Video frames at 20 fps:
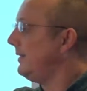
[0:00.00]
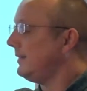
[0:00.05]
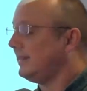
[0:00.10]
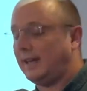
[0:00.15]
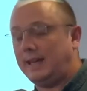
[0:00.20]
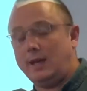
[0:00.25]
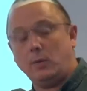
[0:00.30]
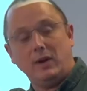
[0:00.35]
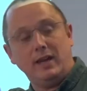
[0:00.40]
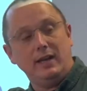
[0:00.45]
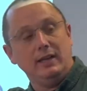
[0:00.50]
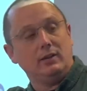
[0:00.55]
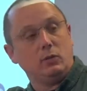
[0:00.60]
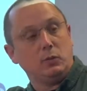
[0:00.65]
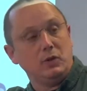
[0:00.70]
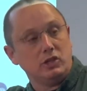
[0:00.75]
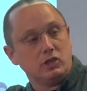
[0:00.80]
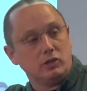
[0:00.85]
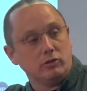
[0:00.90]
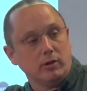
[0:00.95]
seaweeds
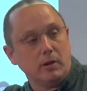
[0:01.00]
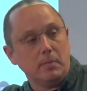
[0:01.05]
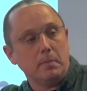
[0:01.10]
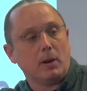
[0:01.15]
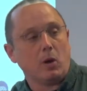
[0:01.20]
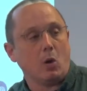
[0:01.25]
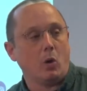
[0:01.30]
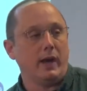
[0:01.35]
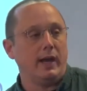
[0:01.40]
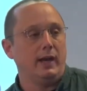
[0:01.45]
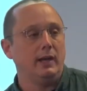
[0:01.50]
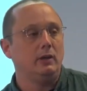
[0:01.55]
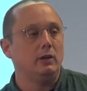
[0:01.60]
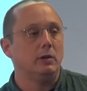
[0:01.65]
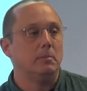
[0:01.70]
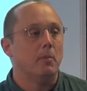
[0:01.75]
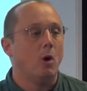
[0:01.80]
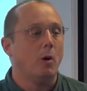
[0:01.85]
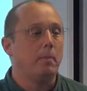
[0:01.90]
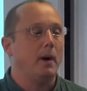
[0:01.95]
which you're employing to
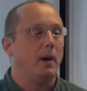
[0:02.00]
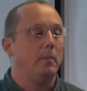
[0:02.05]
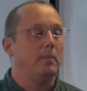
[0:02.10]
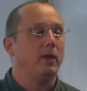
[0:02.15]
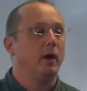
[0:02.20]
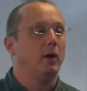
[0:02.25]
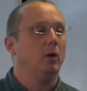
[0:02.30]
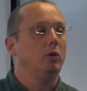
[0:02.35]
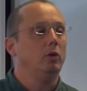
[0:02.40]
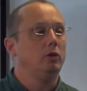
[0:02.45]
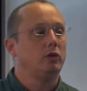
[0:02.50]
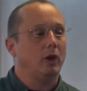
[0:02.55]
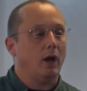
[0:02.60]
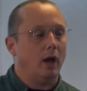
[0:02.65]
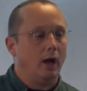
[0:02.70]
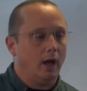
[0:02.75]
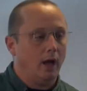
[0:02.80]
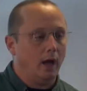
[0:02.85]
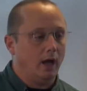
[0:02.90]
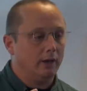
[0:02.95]
mop up those
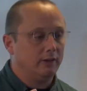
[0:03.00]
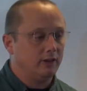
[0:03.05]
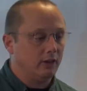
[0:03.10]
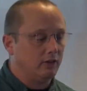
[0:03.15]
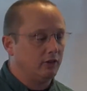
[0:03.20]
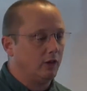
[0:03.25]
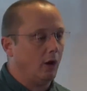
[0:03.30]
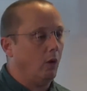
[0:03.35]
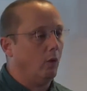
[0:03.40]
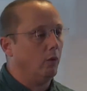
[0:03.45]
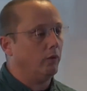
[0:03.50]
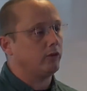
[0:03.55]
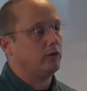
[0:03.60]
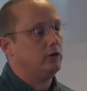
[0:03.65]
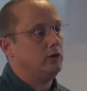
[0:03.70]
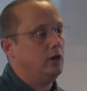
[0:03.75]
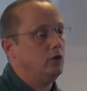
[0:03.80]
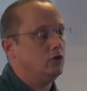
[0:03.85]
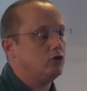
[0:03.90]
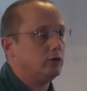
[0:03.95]
dissolved
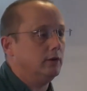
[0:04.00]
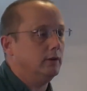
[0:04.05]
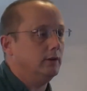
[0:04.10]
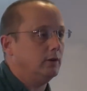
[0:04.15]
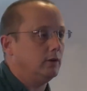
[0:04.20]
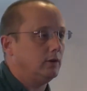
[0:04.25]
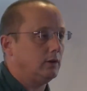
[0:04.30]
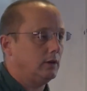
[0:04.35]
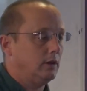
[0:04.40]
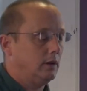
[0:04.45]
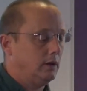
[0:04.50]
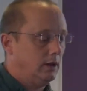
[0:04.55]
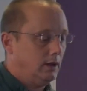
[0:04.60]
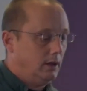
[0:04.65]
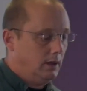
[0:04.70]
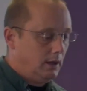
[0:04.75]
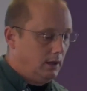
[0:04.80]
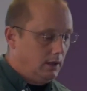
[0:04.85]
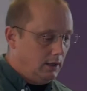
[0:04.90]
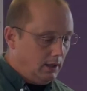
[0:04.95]
nutrients.
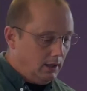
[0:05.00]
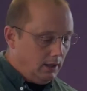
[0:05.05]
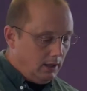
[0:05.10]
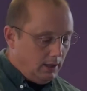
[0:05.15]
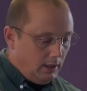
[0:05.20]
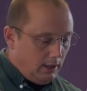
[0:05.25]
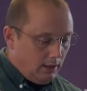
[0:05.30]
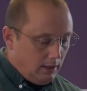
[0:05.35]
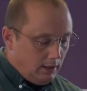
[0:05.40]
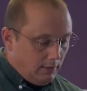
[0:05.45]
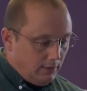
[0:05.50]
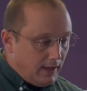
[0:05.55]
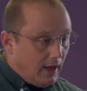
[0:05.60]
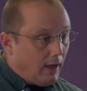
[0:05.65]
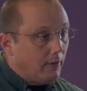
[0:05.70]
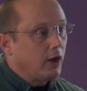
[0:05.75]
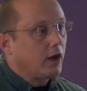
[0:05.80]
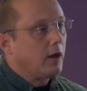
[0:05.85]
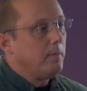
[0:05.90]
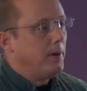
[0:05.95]
The
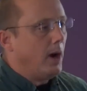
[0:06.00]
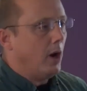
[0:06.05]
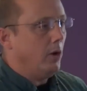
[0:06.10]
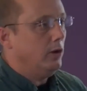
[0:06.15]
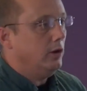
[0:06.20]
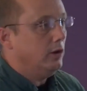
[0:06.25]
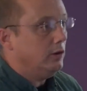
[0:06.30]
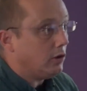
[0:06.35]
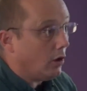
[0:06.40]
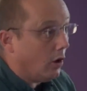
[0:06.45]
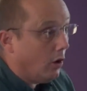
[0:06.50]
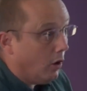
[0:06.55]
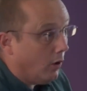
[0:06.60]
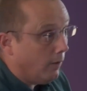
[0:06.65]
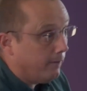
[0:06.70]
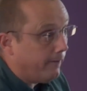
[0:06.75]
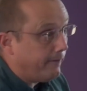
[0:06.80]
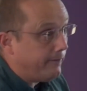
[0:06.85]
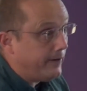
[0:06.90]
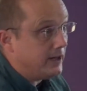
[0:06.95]
other component
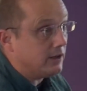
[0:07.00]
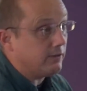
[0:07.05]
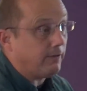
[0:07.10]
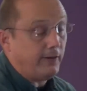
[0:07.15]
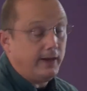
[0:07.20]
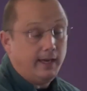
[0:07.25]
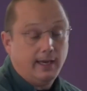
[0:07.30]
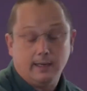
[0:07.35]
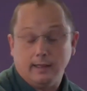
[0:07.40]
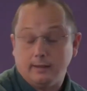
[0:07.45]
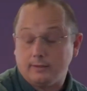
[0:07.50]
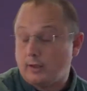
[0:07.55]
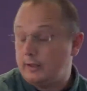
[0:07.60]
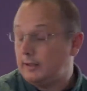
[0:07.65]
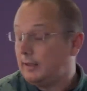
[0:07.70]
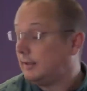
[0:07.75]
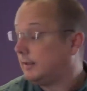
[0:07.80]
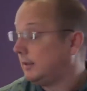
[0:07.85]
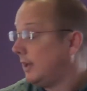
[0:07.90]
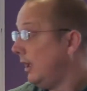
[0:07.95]
of fish feed, as I
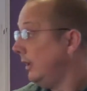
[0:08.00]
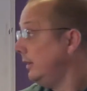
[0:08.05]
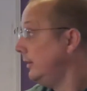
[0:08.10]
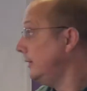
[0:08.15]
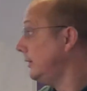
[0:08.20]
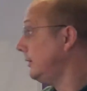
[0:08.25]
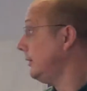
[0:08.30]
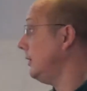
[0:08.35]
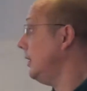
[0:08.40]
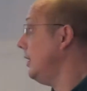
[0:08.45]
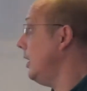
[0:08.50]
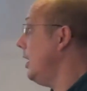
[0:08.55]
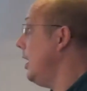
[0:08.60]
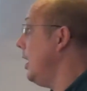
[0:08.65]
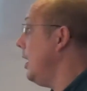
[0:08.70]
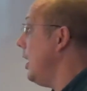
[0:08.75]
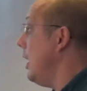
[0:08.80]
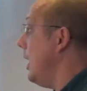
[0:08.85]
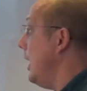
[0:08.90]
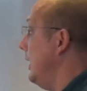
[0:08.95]
discussed,
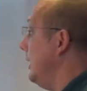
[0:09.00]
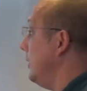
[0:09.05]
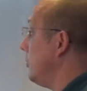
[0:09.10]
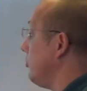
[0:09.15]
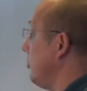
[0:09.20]
is